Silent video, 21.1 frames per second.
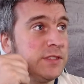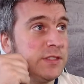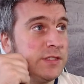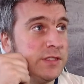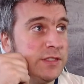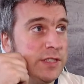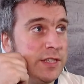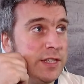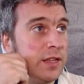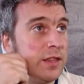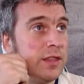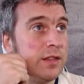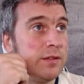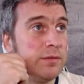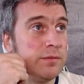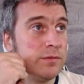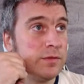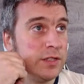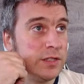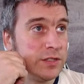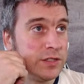you know that
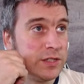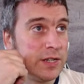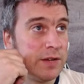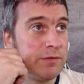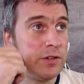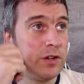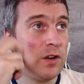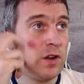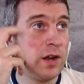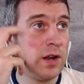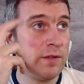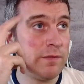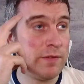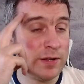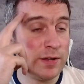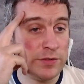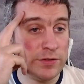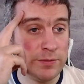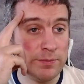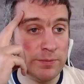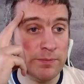Sheffield United have had
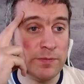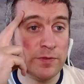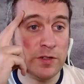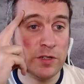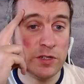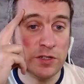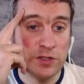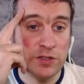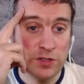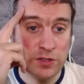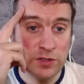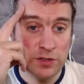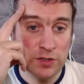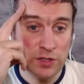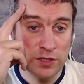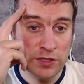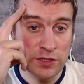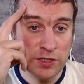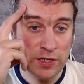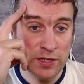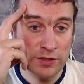some good
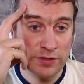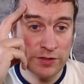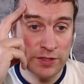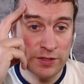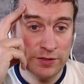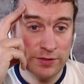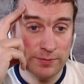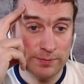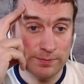chances.